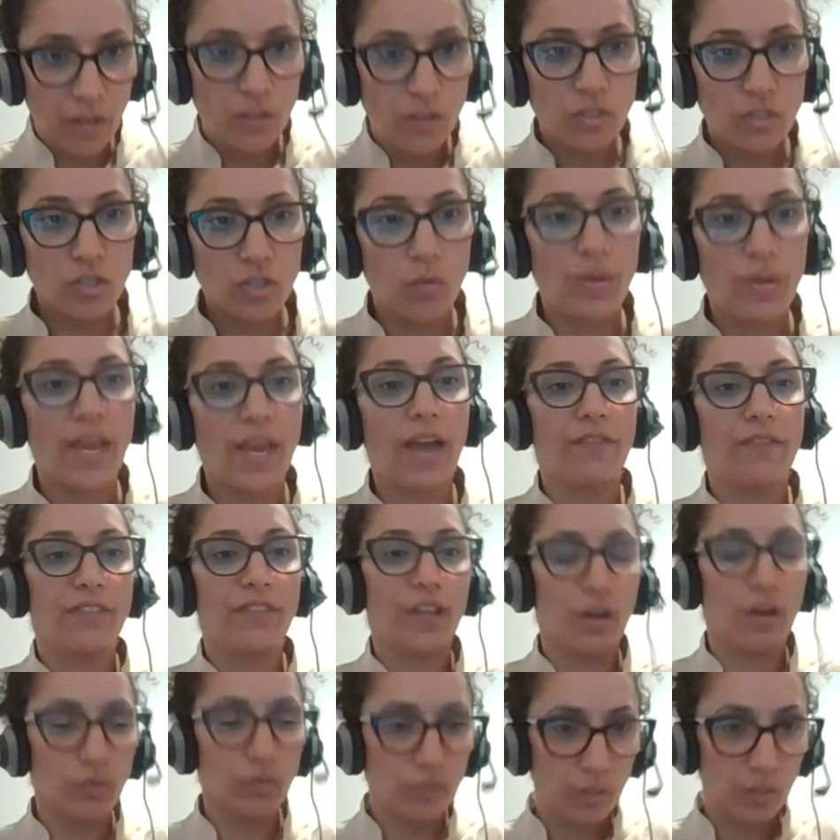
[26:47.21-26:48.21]
So we have the
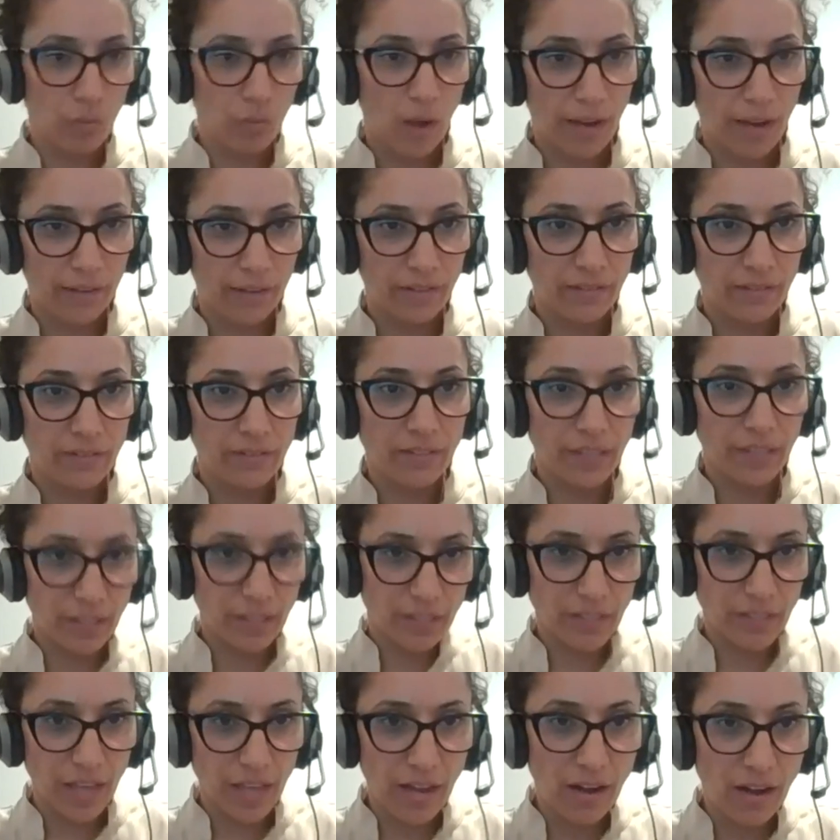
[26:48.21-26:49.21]
OT1 T
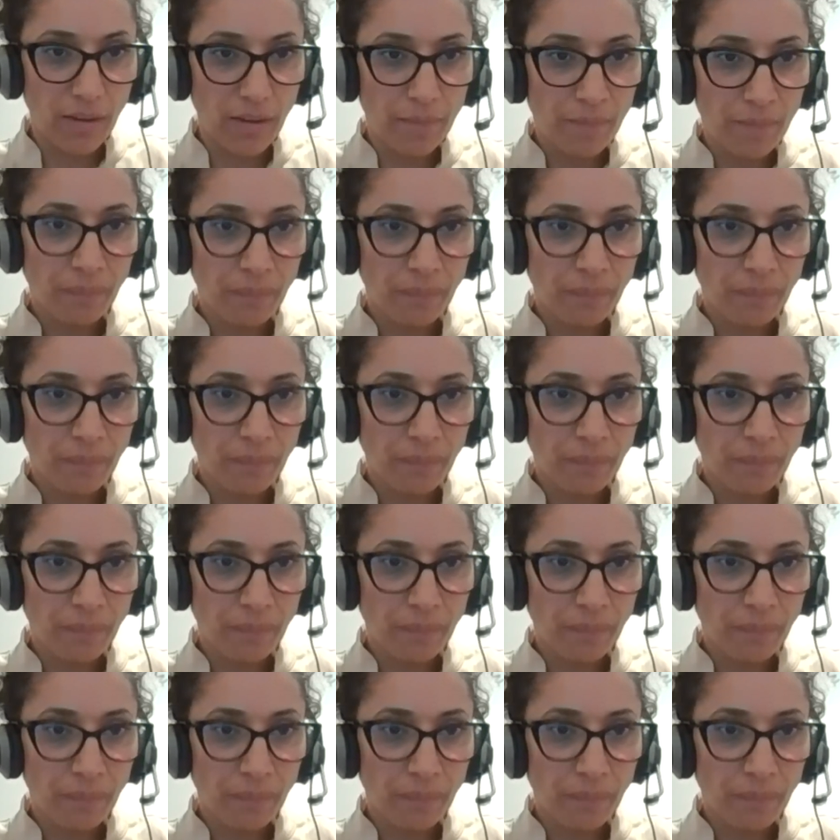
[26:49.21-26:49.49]
cell,